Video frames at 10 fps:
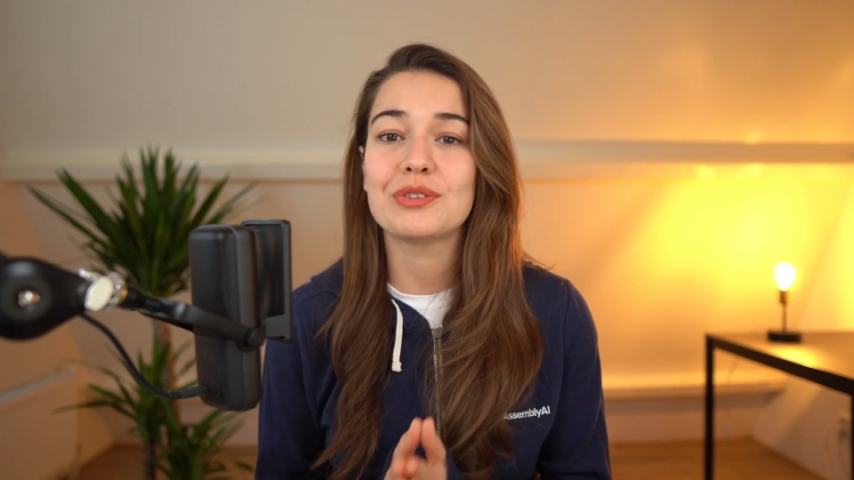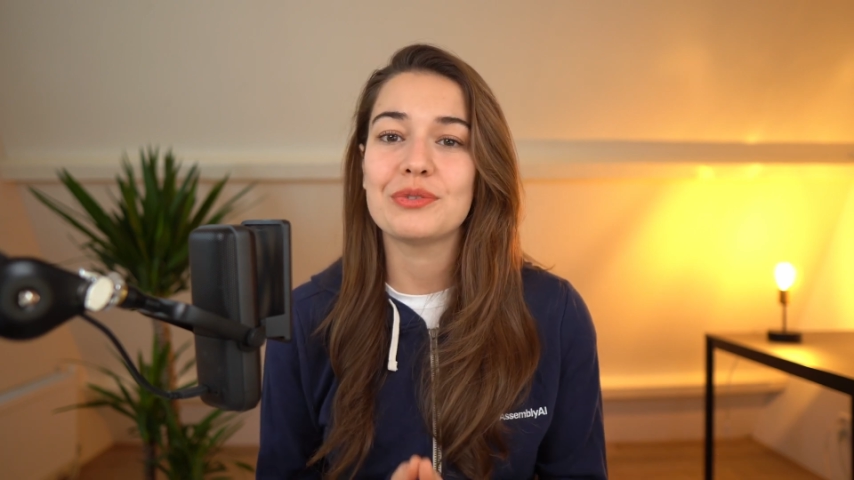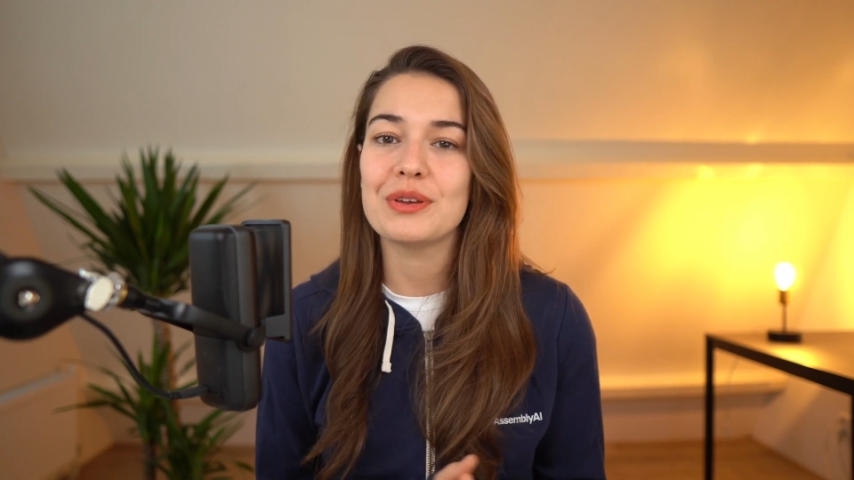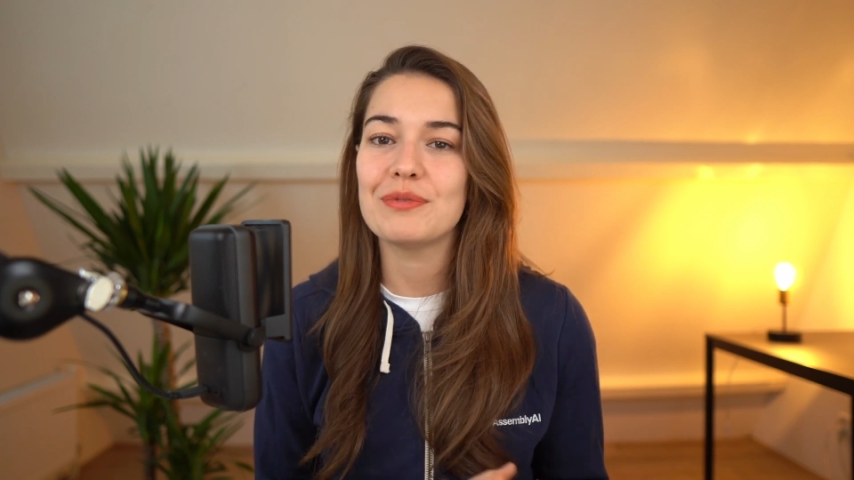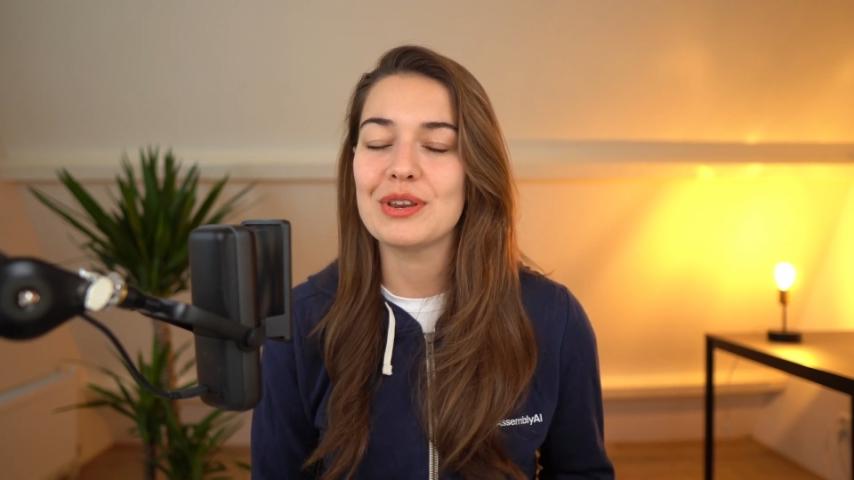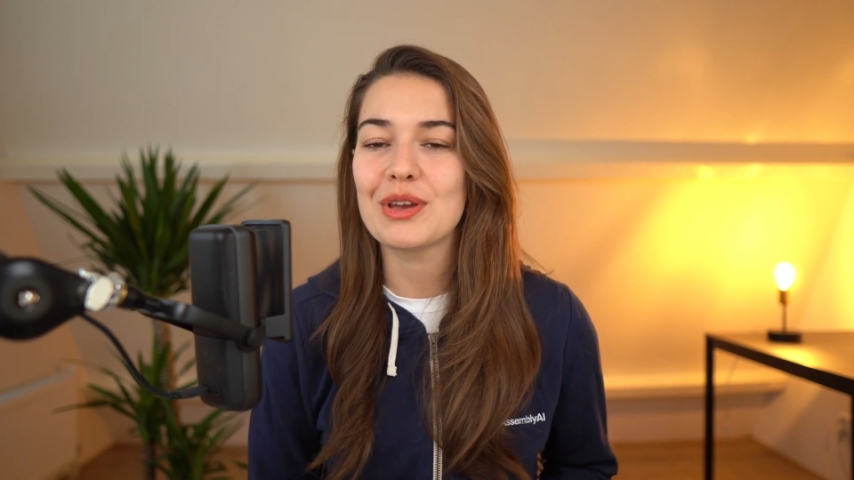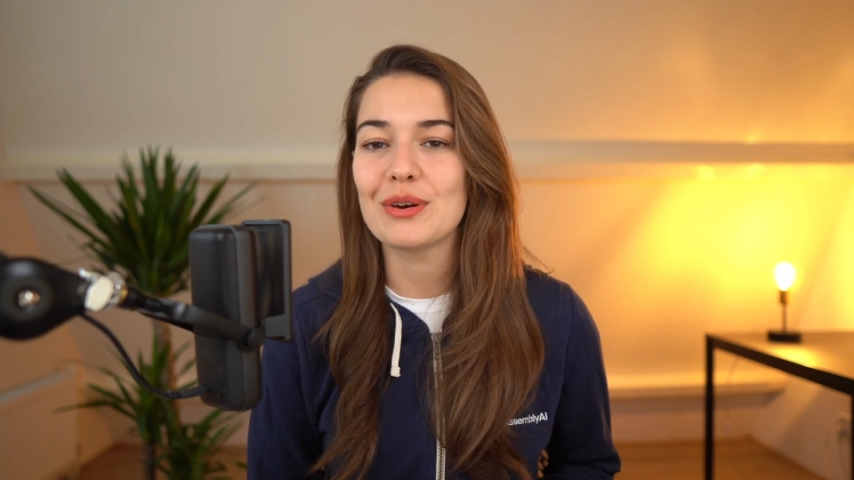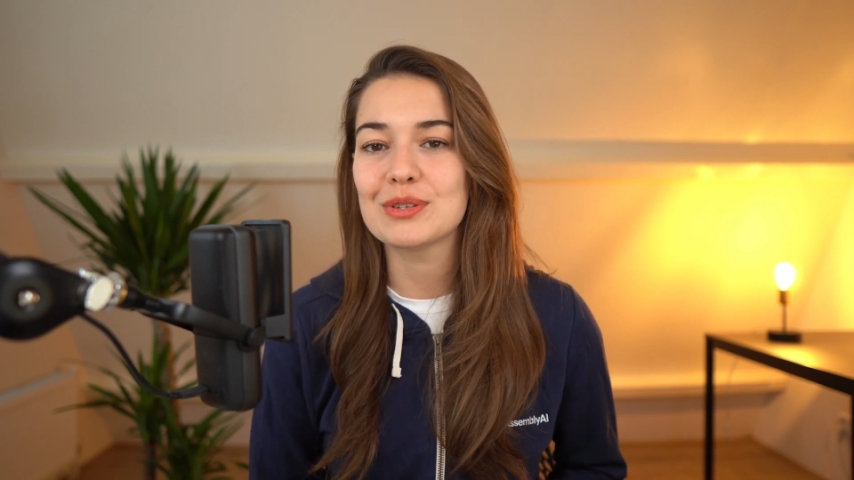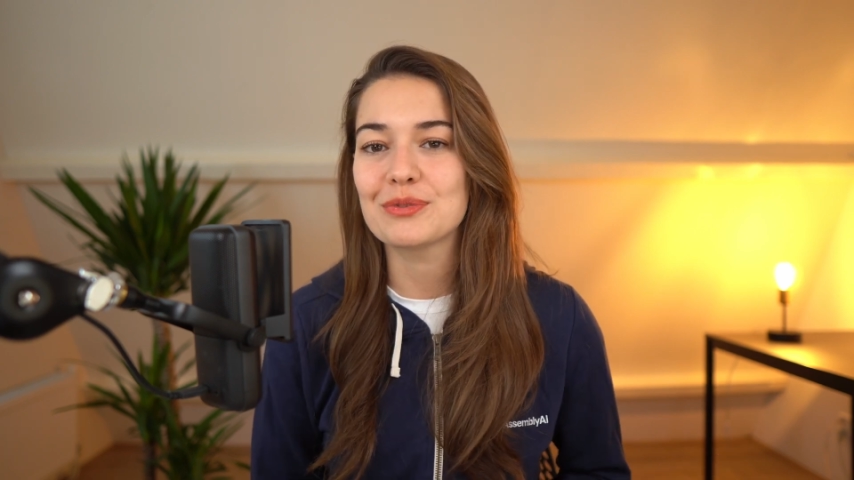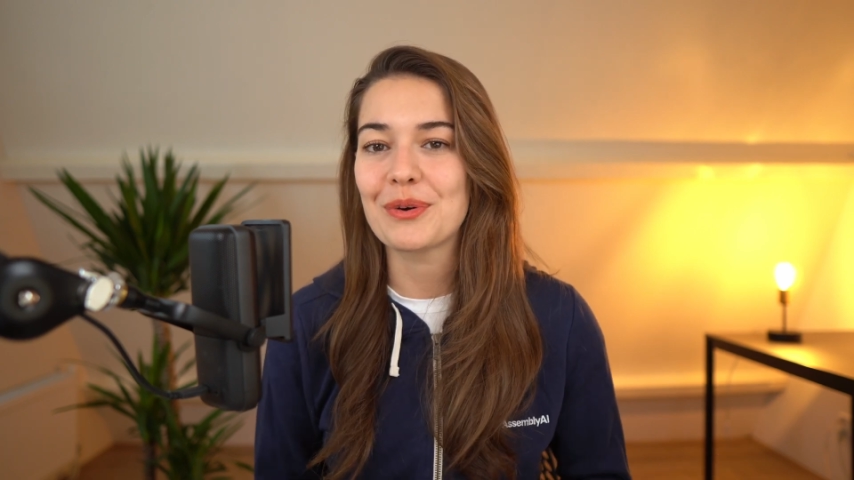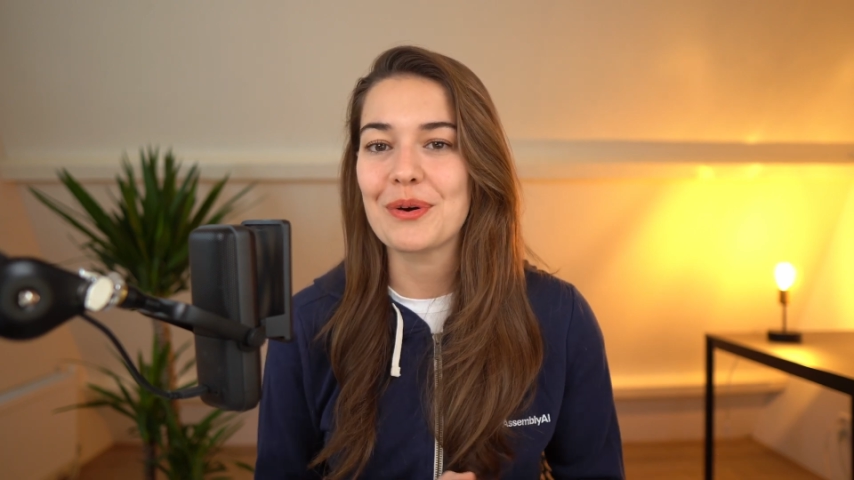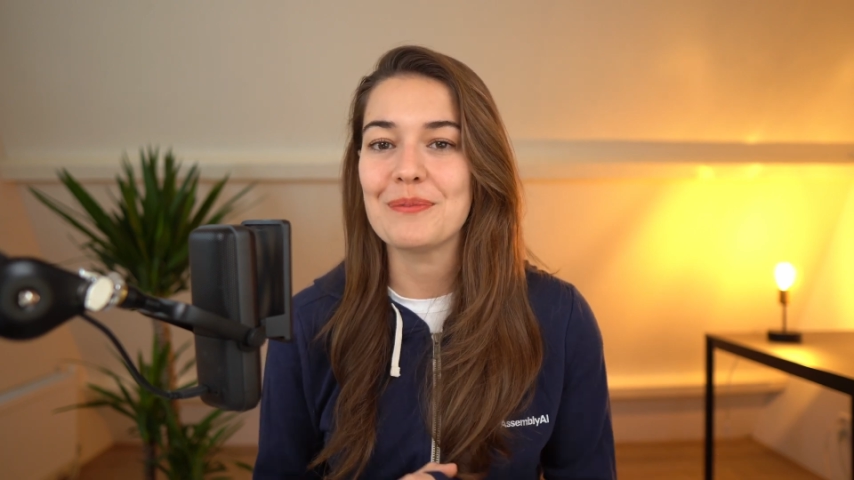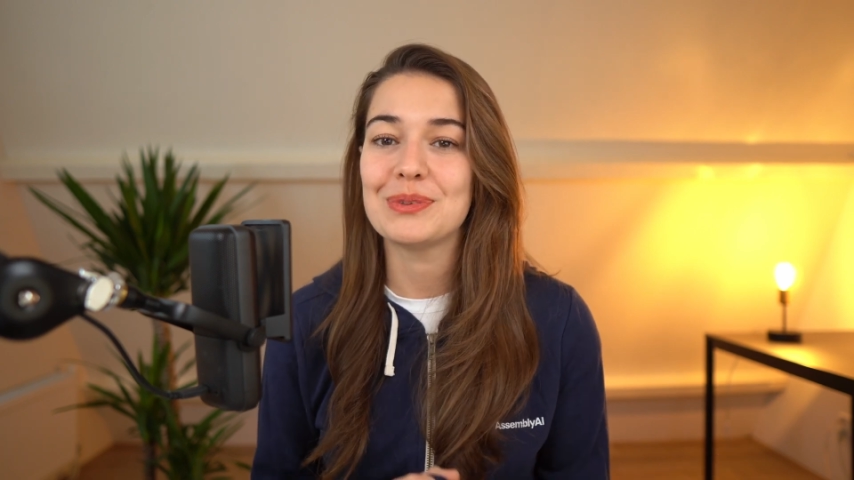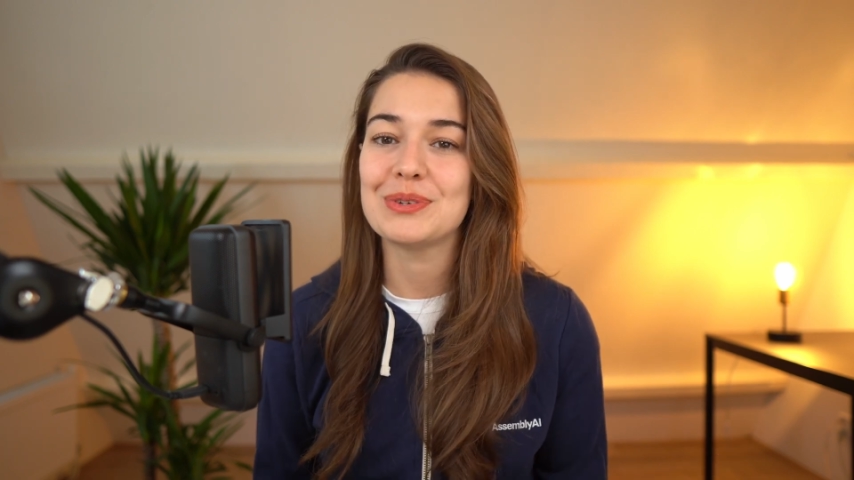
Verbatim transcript: three videos from